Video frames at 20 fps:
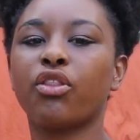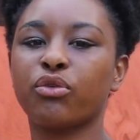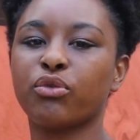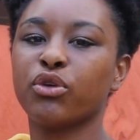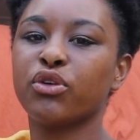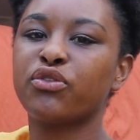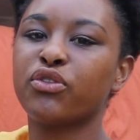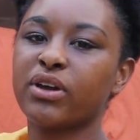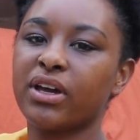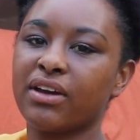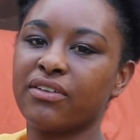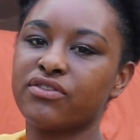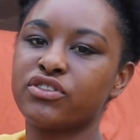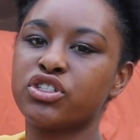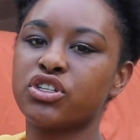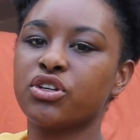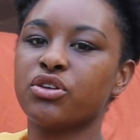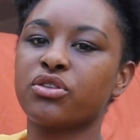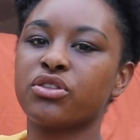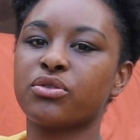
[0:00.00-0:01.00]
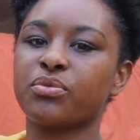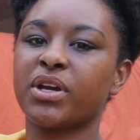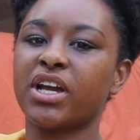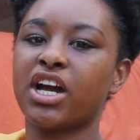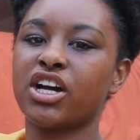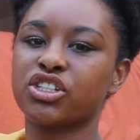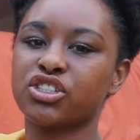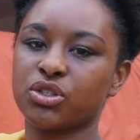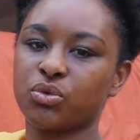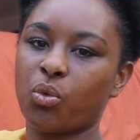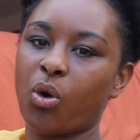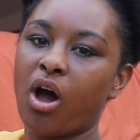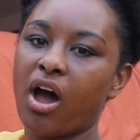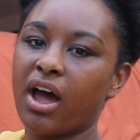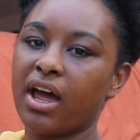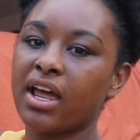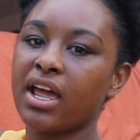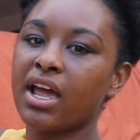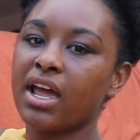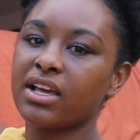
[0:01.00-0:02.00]
the roof, we have two
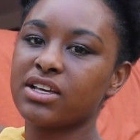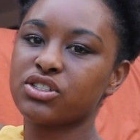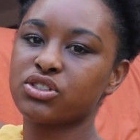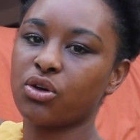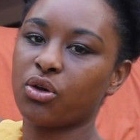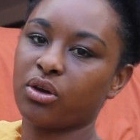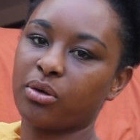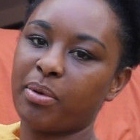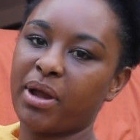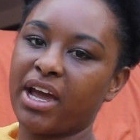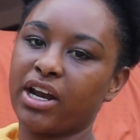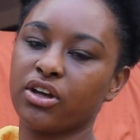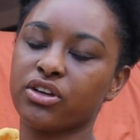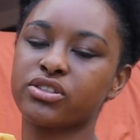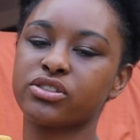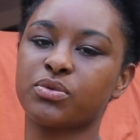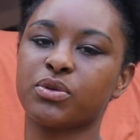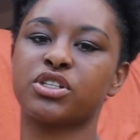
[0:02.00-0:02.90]
300-watt solar panels,